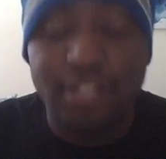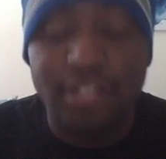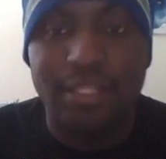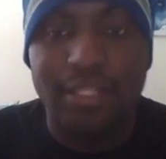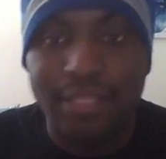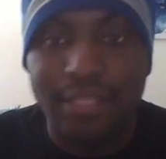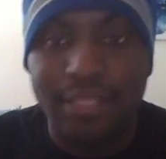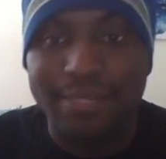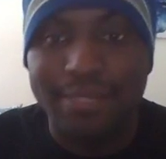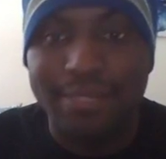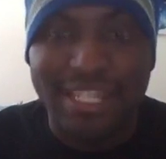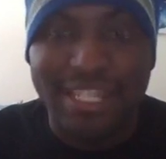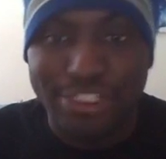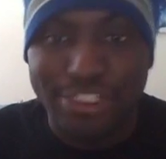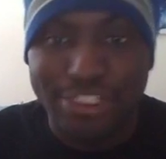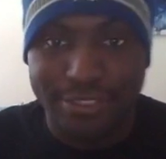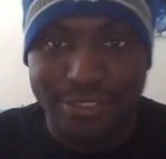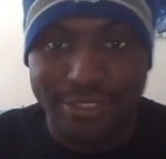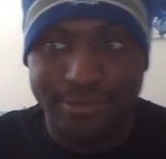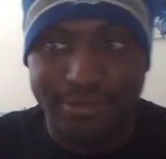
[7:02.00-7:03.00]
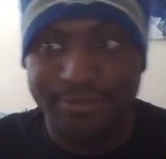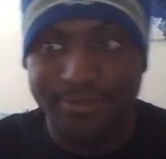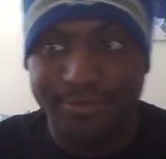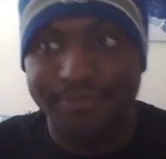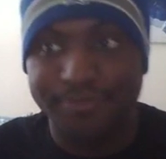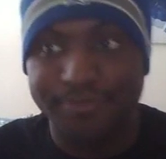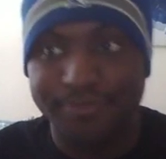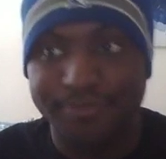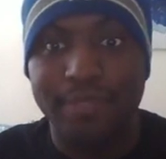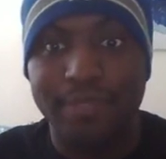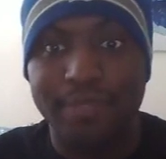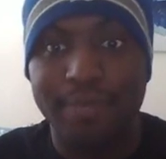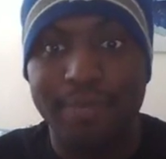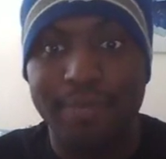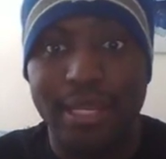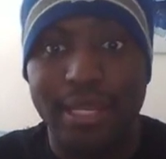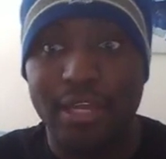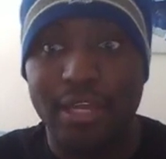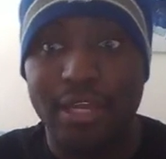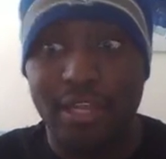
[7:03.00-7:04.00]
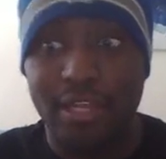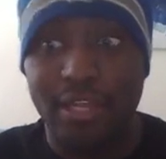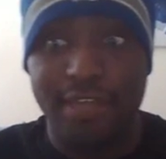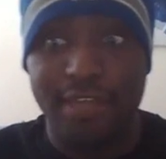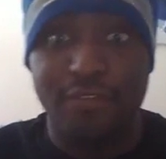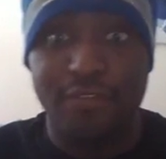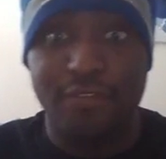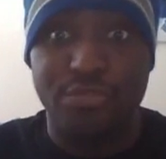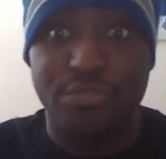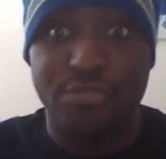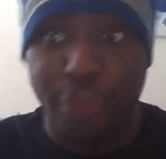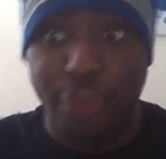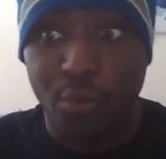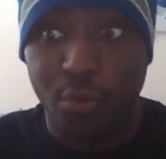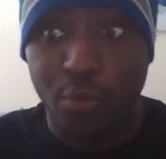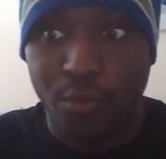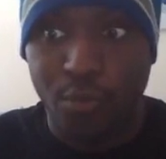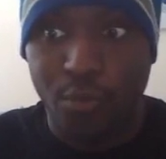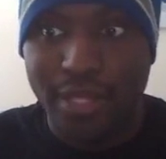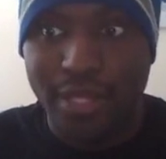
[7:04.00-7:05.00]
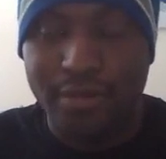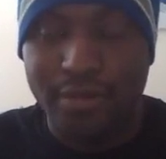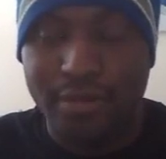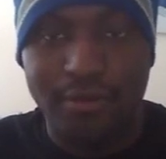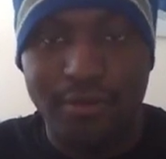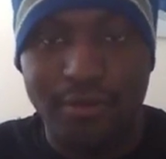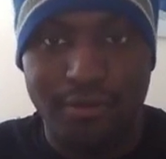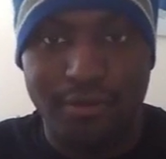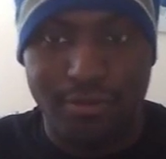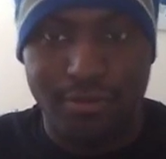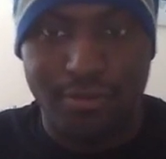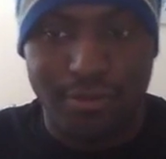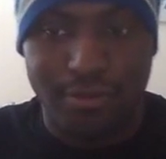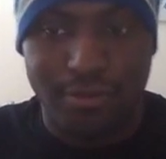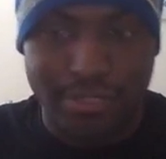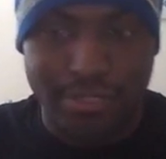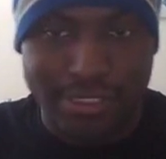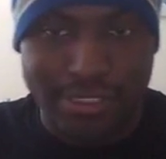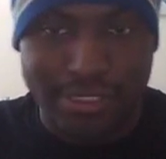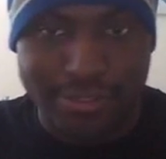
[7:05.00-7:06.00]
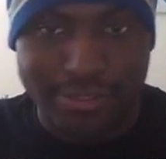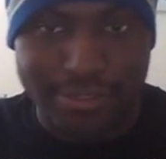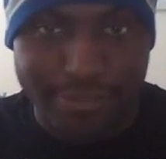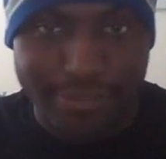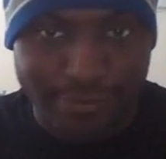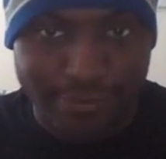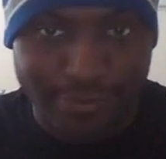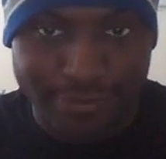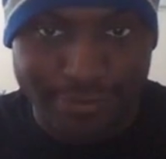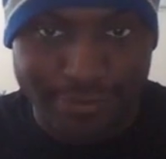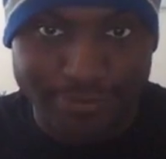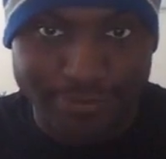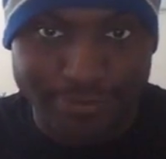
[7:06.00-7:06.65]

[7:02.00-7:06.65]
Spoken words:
elimination, meaning if you don't win, your season's over,